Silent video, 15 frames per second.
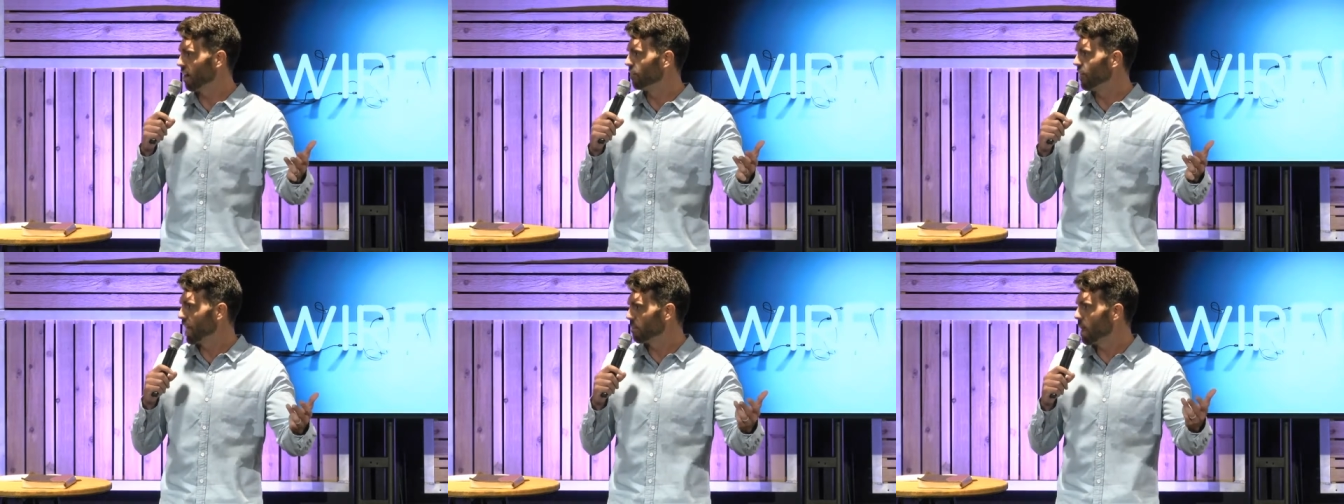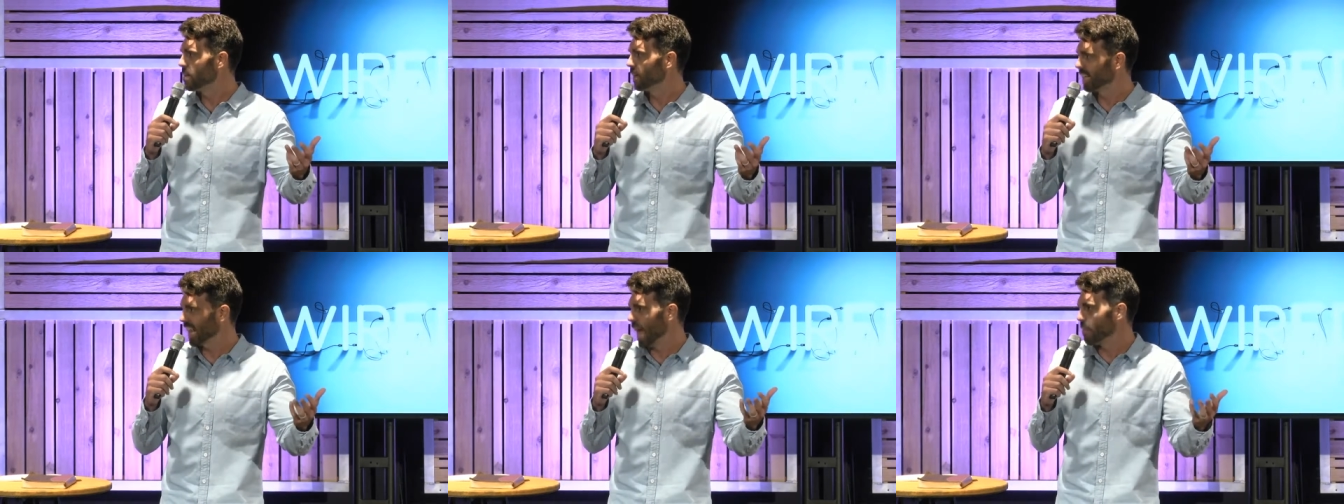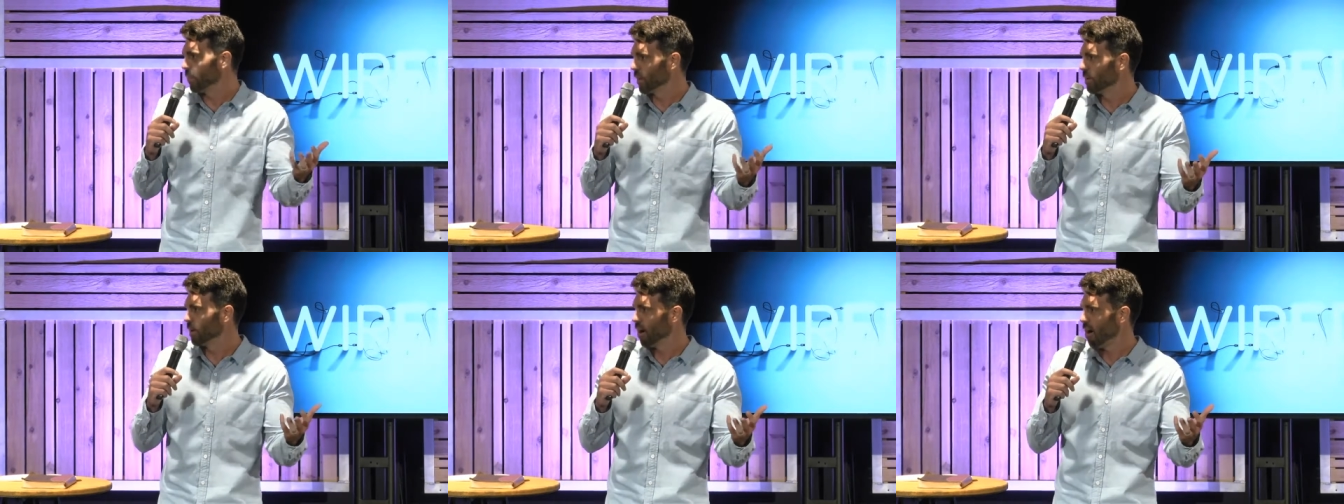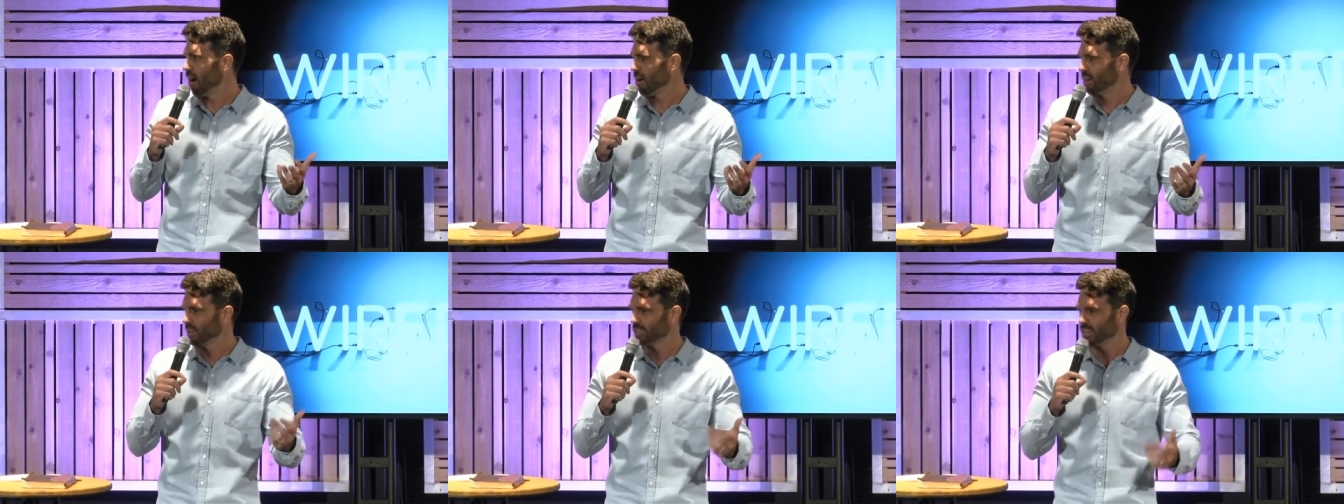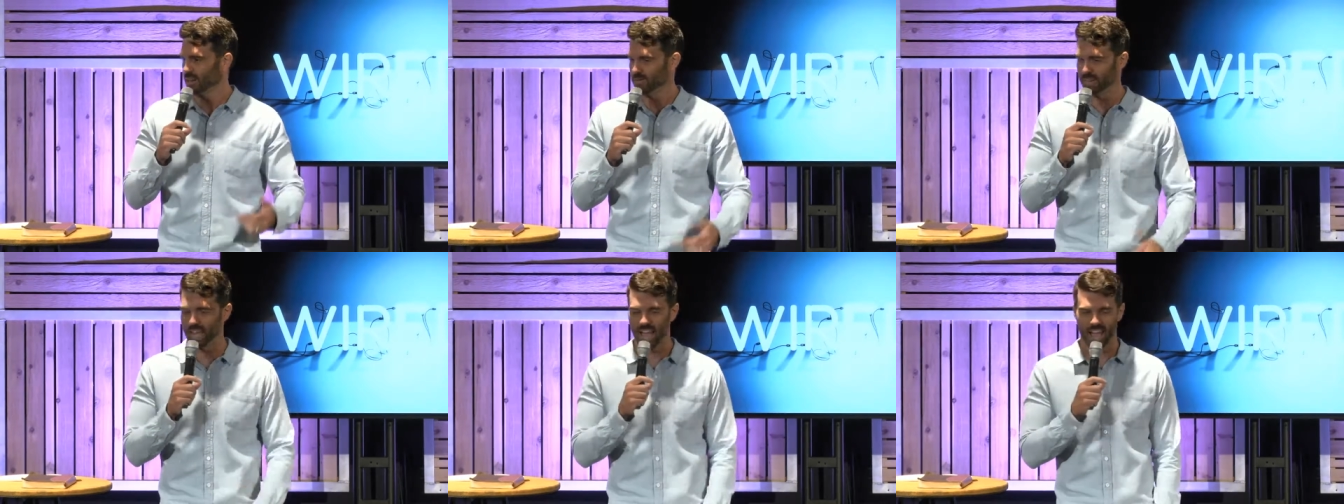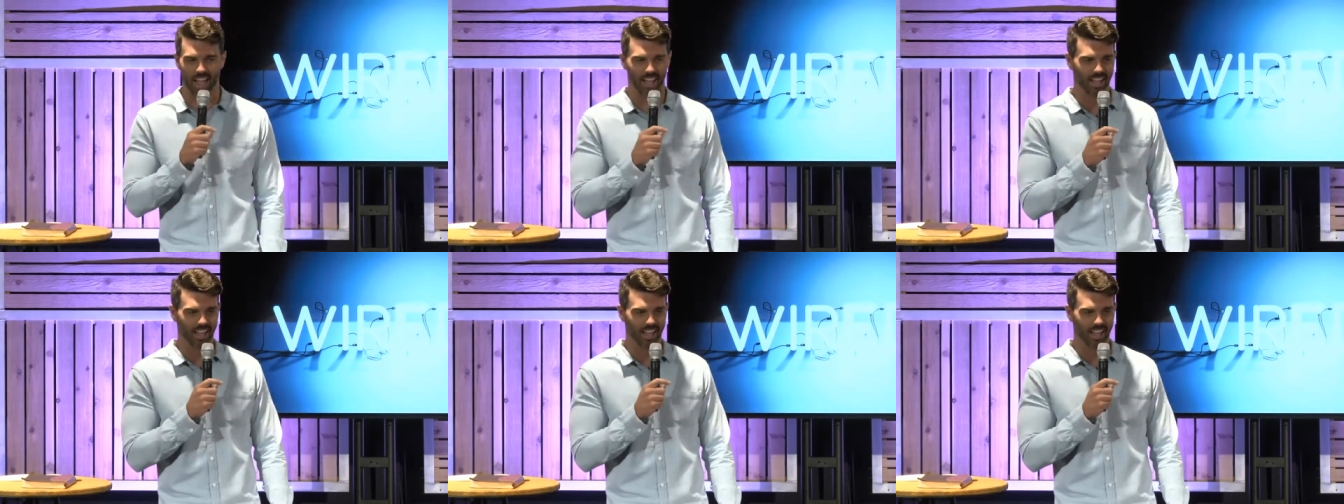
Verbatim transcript: Like maybe clap a little bit harder or something. Yeah.